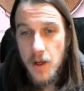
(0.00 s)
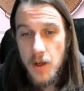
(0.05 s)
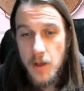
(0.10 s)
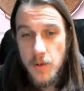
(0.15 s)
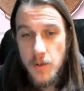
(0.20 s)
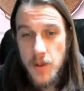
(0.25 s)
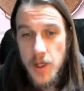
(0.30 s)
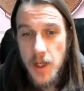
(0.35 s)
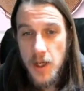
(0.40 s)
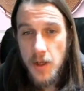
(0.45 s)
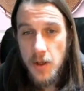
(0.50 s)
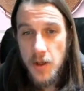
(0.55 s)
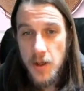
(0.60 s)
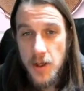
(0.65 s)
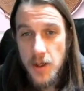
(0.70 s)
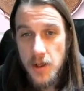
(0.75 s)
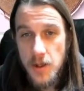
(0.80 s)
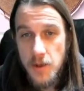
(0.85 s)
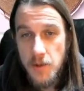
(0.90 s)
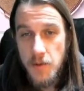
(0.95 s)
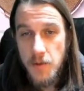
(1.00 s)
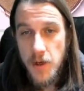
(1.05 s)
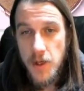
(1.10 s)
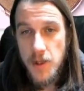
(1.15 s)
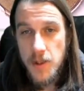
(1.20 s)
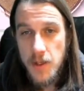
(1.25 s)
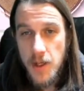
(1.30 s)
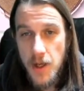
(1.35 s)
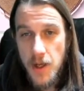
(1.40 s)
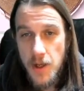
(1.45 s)
We'll take a look at the
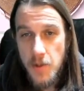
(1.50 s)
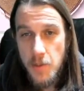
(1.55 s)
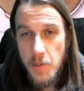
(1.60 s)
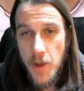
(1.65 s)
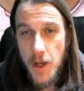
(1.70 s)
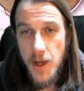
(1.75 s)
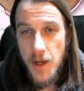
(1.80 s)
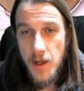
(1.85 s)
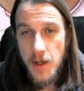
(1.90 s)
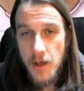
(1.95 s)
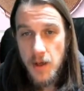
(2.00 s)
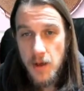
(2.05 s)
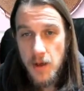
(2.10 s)
front and back.